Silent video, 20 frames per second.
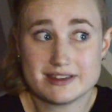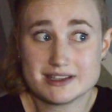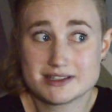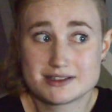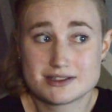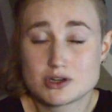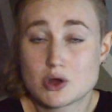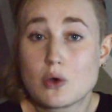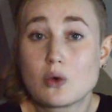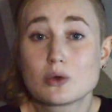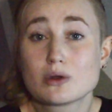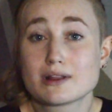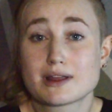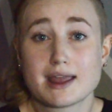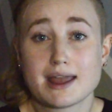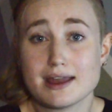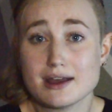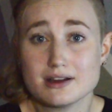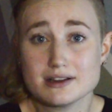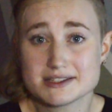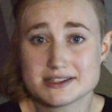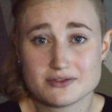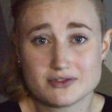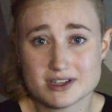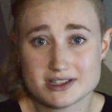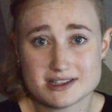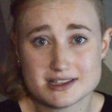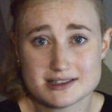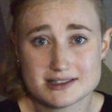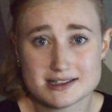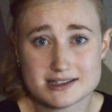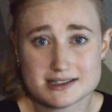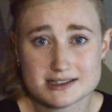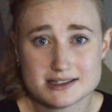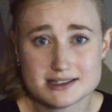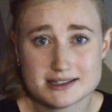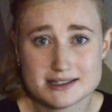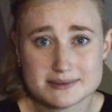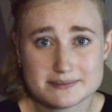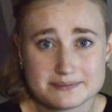this total chaos of
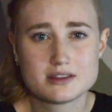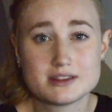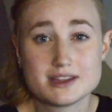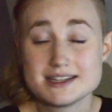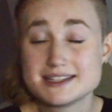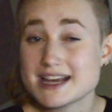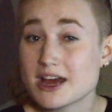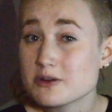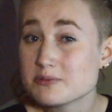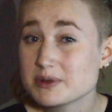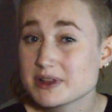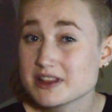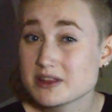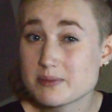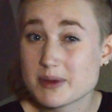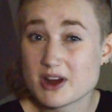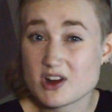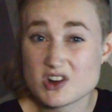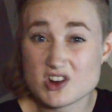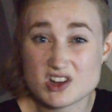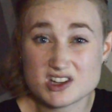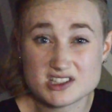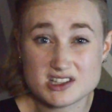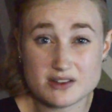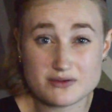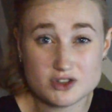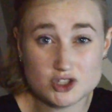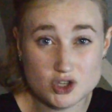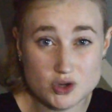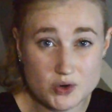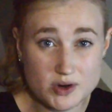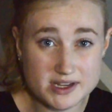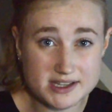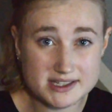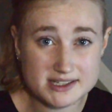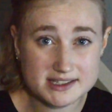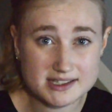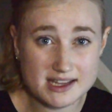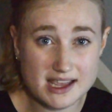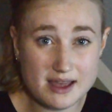existence. They downplay the paradox of
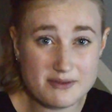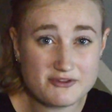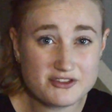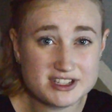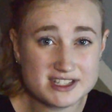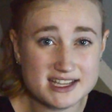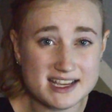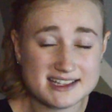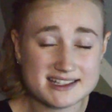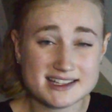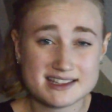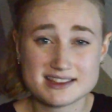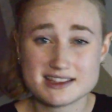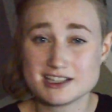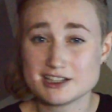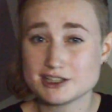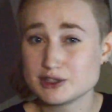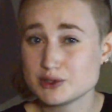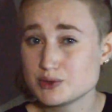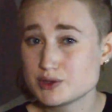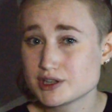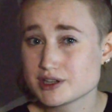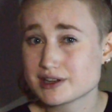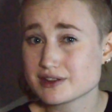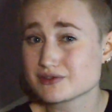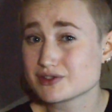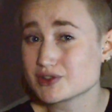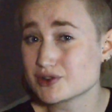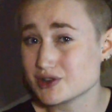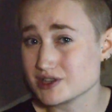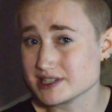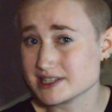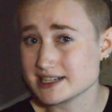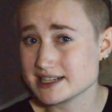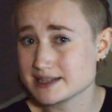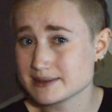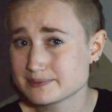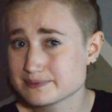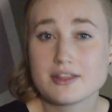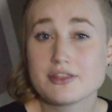choice, emphasizing the illusion of
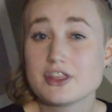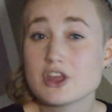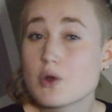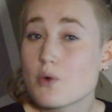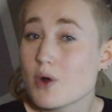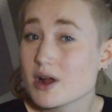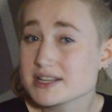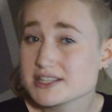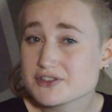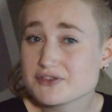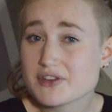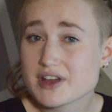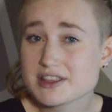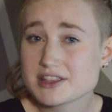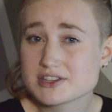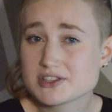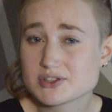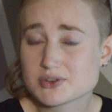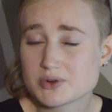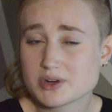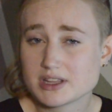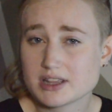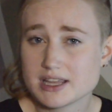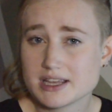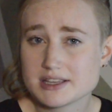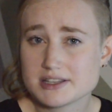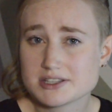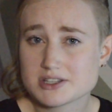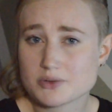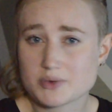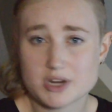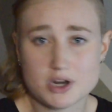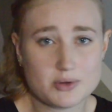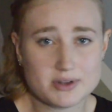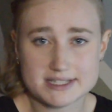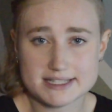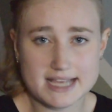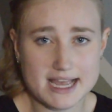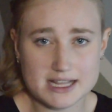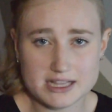certainty. They quantify the story length so we know
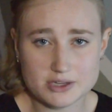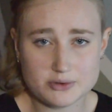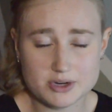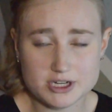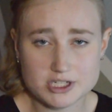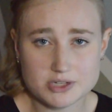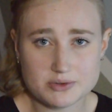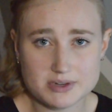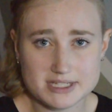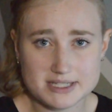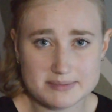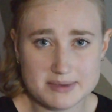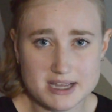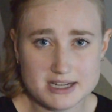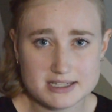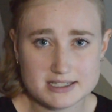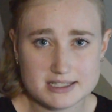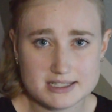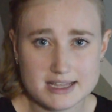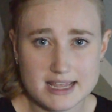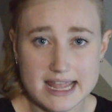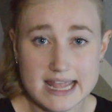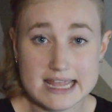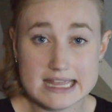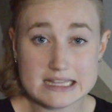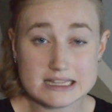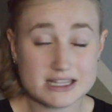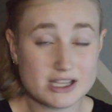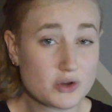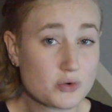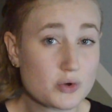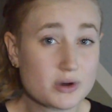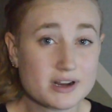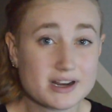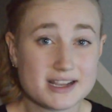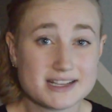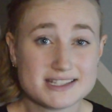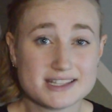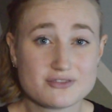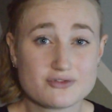exactly what to expect, and they
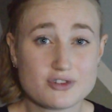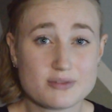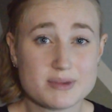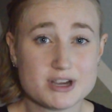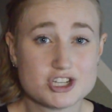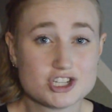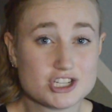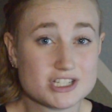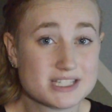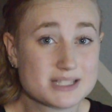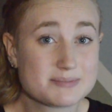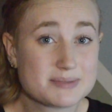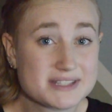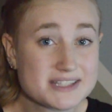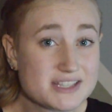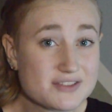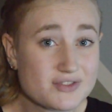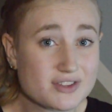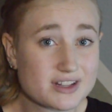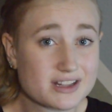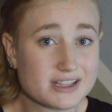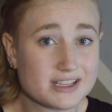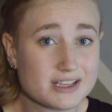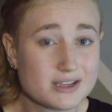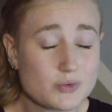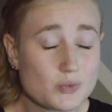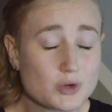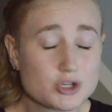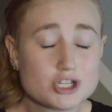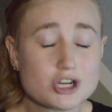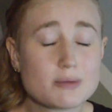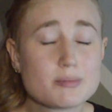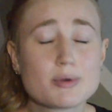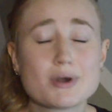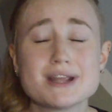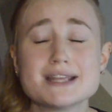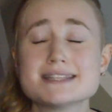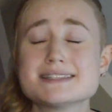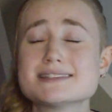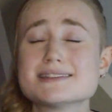organize information specifically, which our
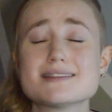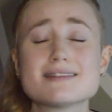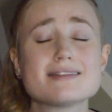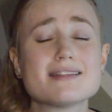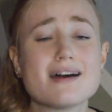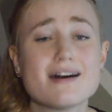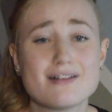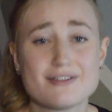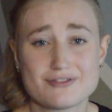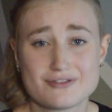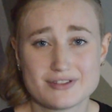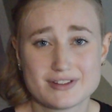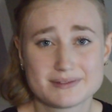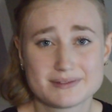brains love.